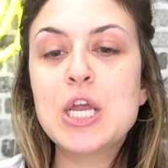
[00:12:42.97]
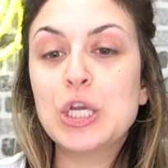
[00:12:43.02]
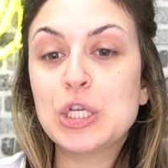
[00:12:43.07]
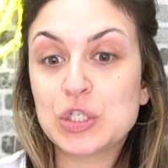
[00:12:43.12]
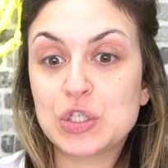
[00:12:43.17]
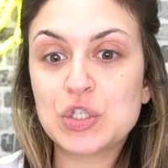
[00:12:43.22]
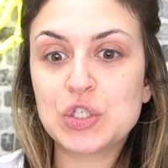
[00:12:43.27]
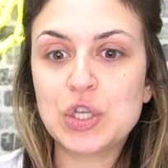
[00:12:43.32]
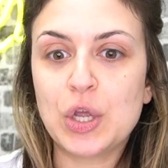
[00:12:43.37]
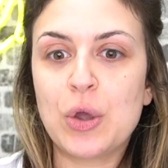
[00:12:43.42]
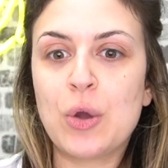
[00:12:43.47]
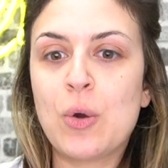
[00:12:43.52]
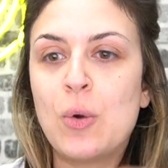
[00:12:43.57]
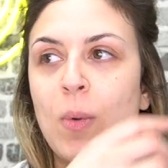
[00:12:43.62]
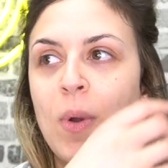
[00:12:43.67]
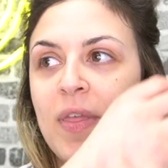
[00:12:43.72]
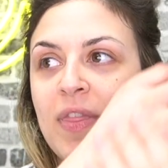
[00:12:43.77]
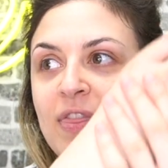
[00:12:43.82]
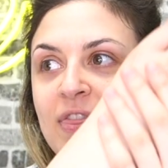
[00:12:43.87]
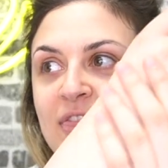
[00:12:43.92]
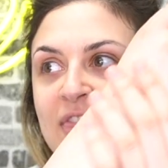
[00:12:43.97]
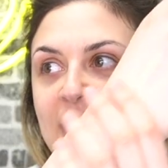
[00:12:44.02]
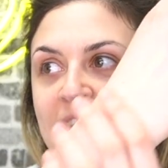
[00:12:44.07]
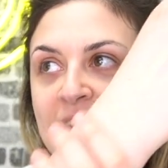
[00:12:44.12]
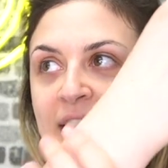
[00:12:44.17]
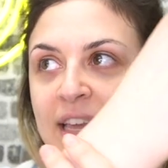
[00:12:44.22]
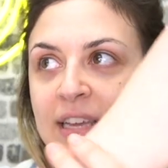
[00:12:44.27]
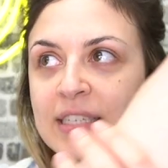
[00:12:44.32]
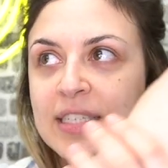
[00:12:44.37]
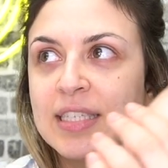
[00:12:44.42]
So
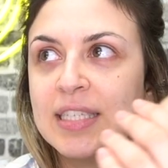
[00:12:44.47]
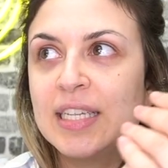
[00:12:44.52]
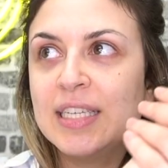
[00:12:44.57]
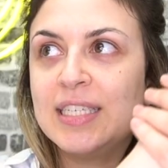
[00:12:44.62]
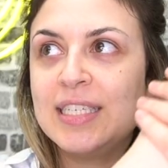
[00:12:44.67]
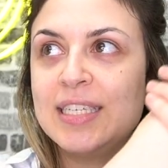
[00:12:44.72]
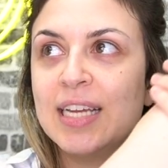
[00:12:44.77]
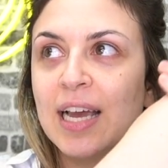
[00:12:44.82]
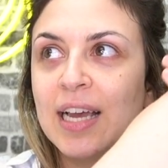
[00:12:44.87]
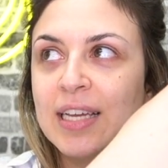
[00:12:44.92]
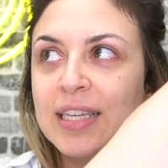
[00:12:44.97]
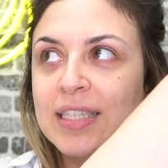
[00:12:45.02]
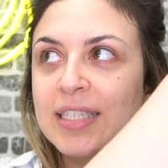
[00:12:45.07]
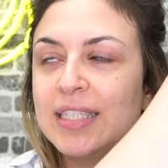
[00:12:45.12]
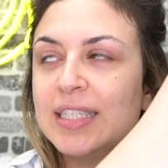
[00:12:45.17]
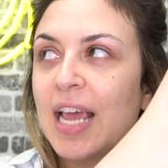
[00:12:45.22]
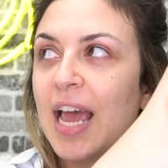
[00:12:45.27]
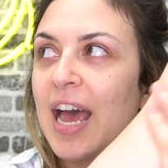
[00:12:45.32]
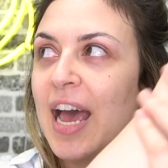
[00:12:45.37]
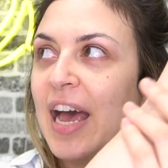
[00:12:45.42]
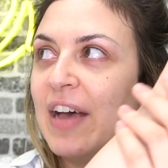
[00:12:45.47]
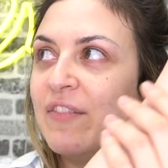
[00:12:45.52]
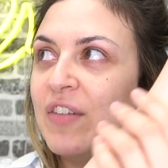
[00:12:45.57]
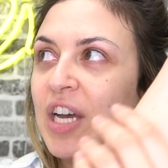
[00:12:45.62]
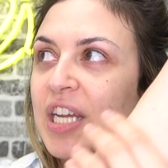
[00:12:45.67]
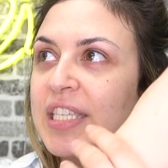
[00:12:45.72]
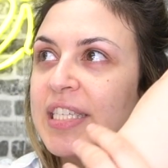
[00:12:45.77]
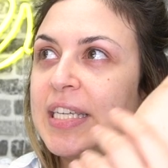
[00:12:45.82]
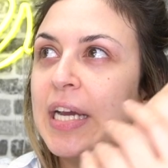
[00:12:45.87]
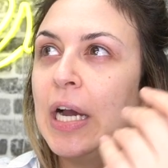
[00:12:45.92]
this does have
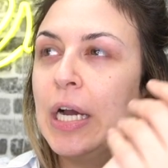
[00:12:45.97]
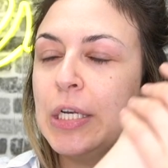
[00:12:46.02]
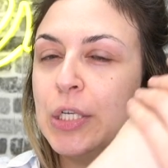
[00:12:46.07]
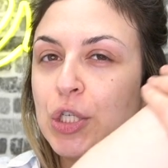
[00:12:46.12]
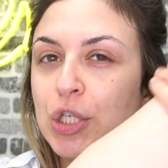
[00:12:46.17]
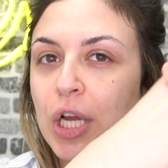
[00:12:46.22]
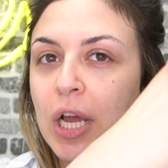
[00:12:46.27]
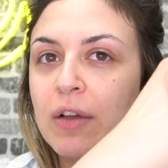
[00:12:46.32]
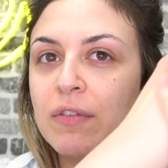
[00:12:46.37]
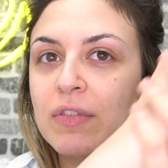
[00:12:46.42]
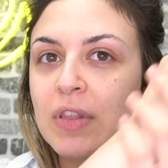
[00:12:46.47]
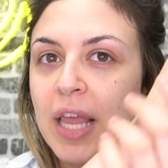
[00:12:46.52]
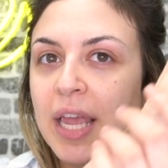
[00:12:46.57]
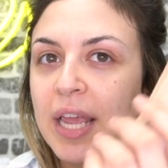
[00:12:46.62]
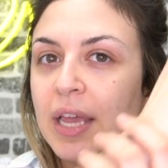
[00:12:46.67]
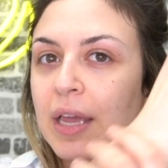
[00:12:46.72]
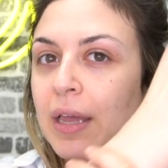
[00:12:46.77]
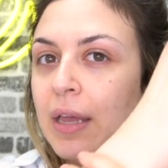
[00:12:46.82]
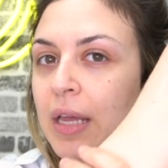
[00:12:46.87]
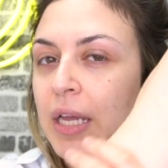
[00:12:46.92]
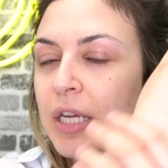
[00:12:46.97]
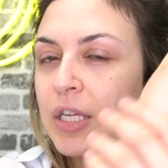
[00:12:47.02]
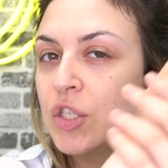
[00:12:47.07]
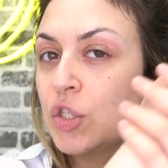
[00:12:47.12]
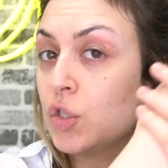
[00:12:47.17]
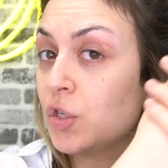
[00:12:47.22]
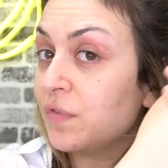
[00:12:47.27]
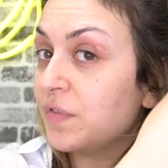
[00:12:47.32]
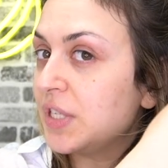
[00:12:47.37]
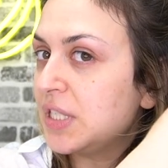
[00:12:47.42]
a touch of like
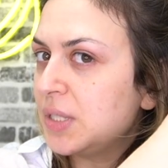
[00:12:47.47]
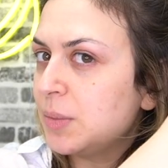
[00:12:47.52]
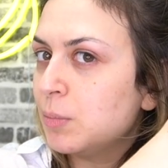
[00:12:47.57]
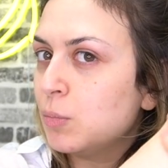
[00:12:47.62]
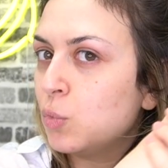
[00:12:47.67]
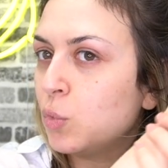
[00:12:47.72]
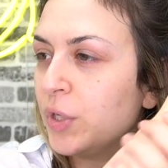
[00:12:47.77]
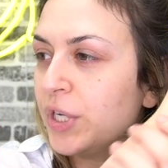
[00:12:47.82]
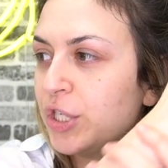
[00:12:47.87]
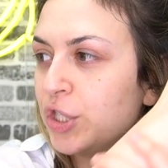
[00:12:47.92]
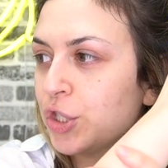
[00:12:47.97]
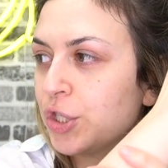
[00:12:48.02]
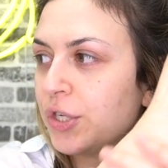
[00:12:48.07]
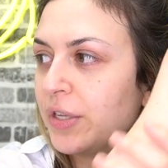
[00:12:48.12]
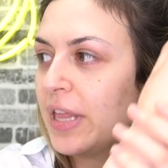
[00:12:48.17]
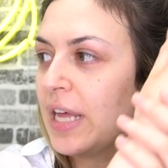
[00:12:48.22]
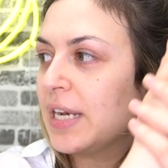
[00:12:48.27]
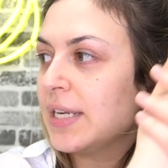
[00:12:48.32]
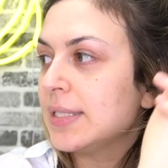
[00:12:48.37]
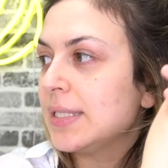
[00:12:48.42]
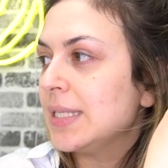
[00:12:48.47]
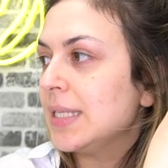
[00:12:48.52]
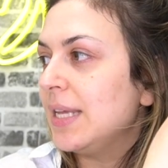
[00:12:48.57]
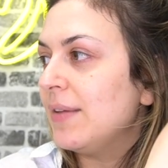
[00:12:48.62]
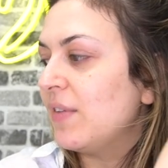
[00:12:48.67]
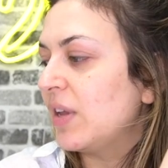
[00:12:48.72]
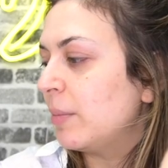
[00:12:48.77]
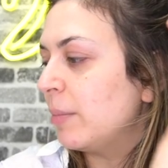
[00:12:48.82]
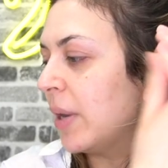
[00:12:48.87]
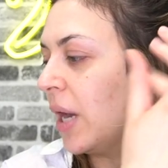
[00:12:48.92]
surface moisture that it's
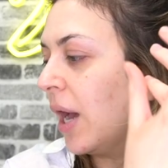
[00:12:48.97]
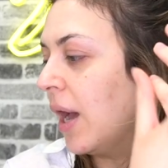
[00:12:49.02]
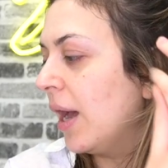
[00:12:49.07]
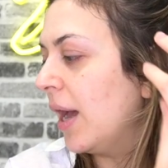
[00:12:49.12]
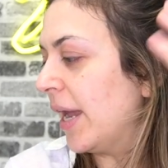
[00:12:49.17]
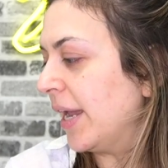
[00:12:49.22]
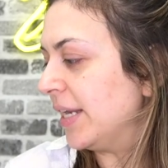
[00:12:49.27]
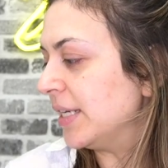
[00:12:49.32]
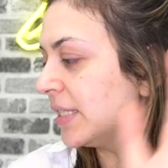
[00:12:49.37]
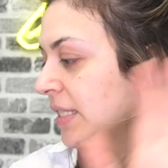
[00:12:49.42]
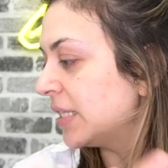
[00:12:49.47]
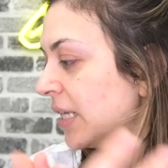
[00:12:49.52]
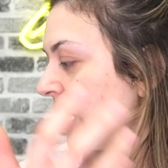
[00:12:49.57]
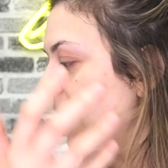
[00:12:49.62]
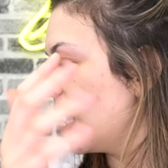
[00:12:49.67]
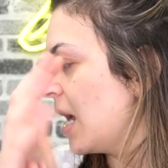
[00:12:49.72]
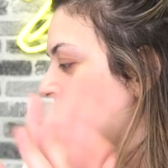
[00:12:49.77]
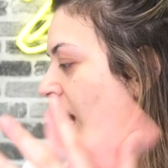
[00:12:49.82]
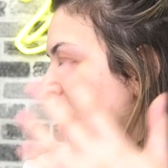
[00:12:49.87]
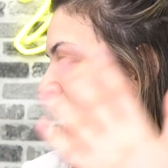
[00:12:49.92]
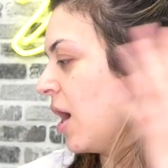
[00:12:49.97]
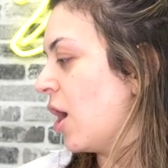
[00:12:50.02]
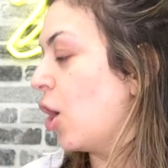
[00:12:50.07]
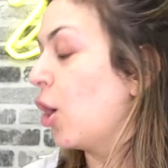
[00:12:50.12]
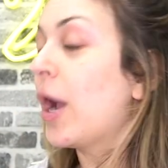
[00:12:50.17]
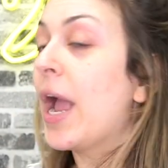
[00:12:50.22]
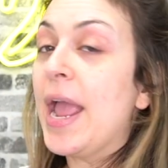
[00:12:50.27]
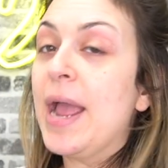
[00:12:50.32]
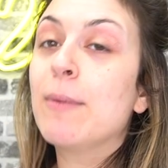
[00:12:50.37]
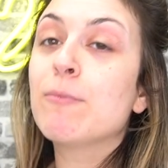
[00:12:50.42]
leaving behind.
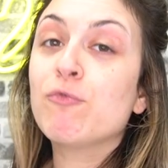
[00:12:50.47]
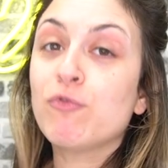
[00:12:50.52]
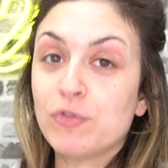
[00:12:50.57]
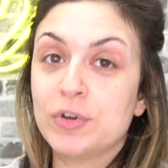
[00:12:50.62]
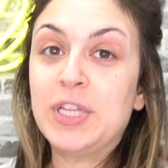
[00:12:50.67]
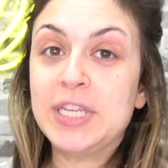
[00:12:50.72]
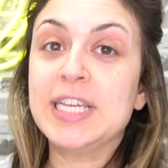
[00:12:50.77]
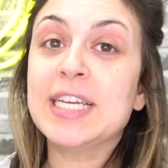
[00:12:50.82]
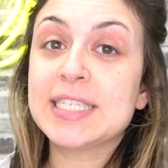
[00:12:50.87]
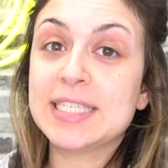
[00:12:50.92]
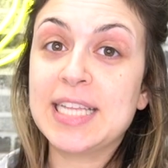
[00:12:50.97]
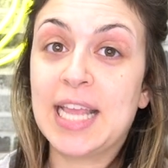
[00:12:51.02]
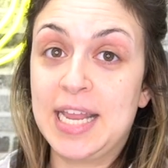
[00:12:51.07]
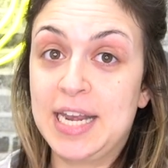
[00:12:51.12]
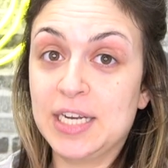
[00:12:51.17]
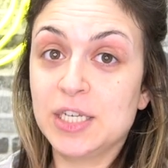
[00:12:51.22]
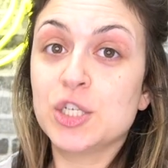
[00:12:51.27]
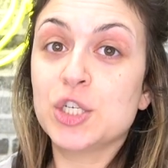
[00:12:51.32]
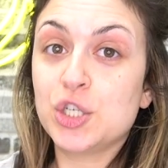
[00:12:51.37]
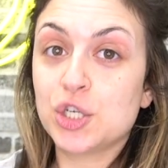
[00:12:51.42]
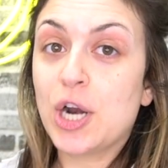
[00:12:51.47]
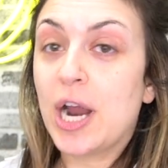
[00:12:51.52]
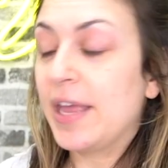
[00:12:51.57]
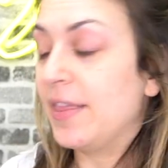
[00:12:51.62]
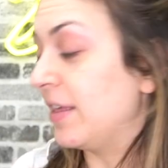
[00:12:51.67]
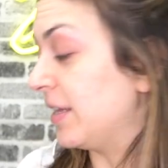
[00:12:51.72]
Okay, I'm really excited to try